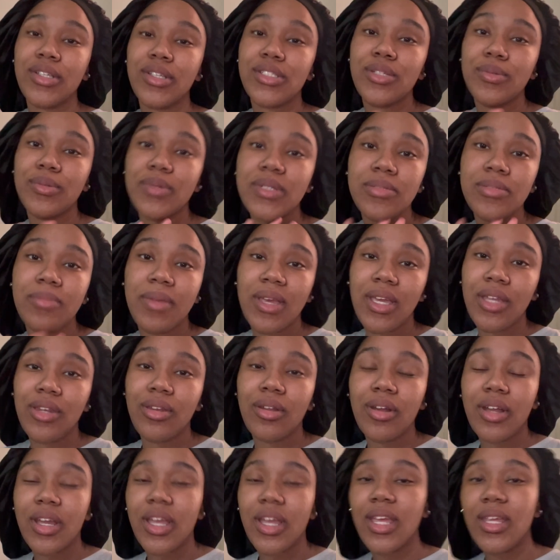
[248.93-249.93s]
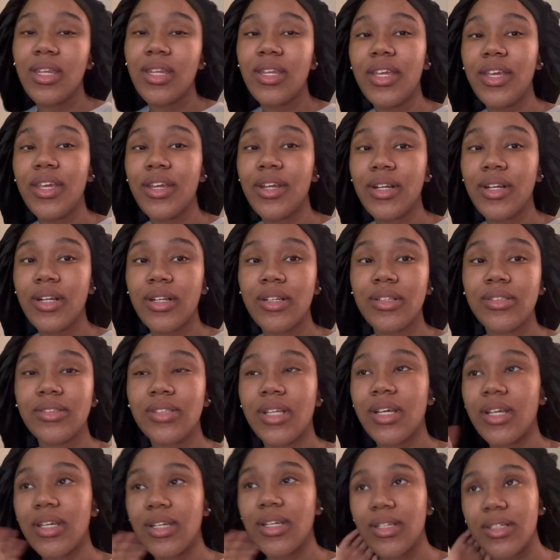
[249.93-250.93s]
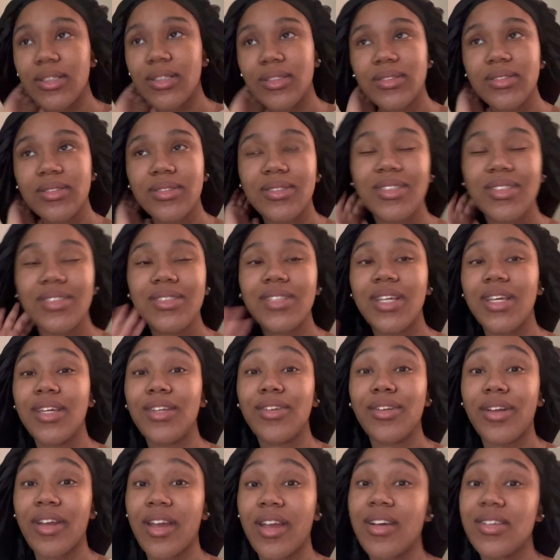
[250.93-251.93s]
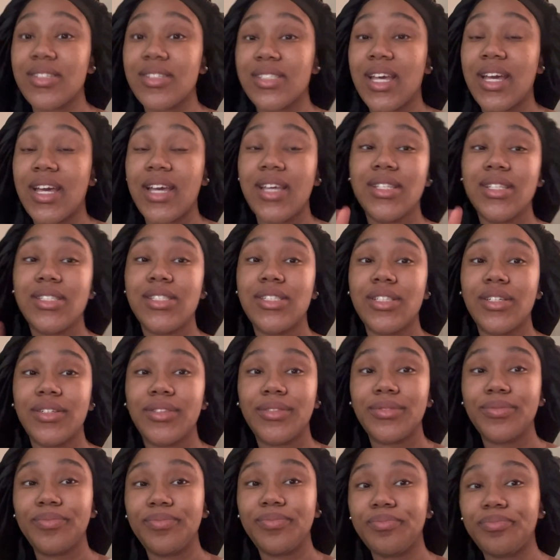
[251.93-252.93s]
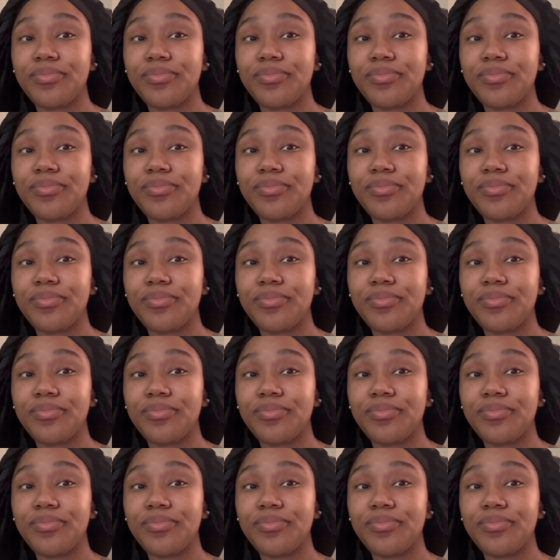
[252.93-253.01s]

so it's mad dark in here. Like... it's getting dark outside, so